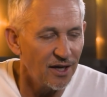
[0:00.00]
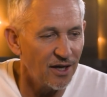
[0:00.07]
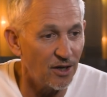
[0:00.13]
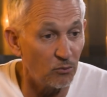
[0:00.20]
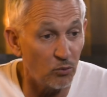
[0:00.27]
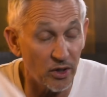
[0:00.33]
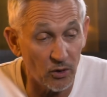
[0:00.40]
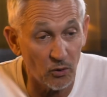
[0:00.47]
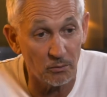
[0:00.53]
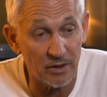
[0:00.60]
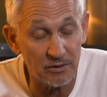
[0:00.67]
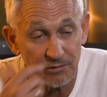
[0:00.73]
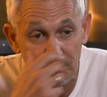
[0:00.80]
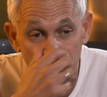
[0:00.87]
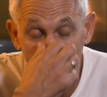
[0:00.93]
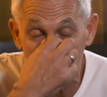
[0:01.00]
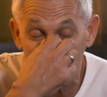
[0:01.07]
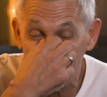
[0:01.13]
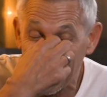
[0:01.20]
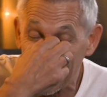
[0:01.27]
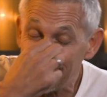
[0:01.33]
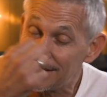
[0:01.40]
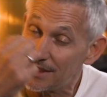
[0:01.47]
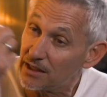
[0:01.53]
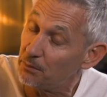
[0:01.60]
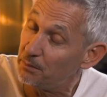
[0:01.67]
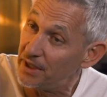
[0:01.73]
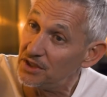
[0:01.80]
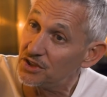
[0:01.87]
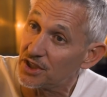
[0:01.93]
Um, what it will mean for football, it,
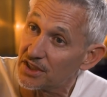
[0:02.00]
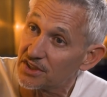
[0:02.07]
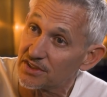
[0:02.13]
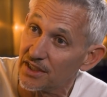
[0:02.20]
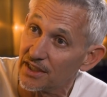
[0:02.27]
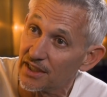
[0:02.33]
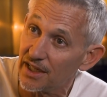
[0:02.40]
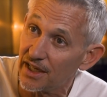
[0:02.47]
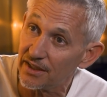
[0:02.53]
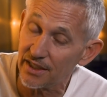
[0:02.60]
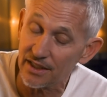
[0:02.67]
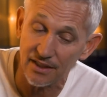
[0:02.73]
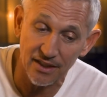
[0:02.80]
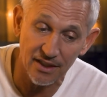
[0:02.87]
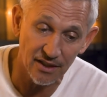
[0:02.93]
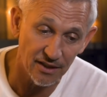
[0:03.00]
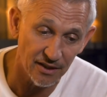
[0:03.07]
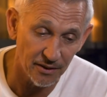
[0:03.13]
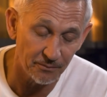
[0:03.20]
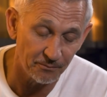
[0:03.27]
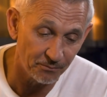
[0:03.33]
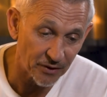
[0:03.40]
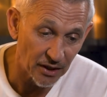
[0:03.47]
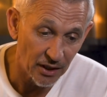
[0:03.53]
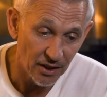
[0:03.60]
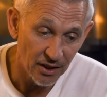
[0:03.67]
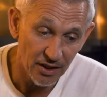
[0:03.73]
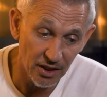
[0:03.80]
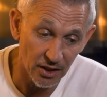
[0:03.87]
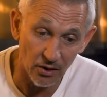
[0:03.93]
will be interesting. I think, um,
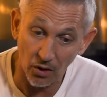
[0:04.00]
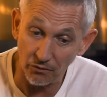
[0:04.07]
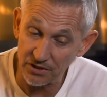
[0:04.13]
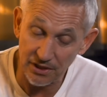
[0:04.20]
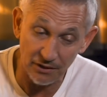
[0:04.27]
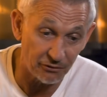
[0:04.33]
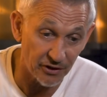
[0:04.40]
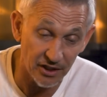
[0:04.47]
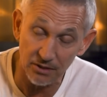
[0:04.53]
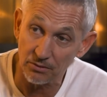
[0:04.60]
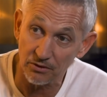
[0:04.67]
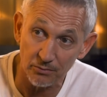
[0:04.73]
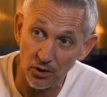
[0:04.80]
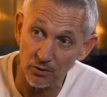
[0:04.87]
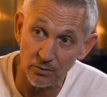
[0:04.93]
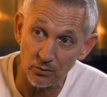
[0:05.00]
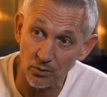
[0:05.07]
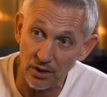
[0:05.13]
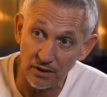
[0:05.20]
you know, obviously freedom of movement